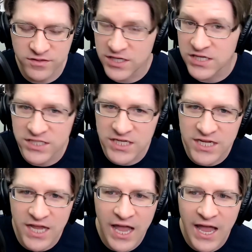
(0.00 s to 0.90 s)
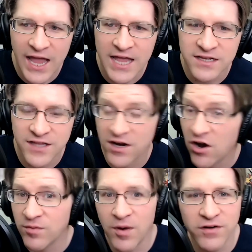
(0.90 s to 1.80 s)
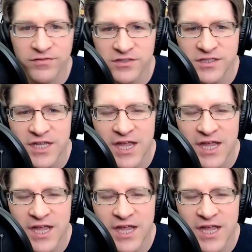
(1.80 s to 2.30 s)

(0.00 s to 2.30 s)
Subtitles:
DC and that are Marvel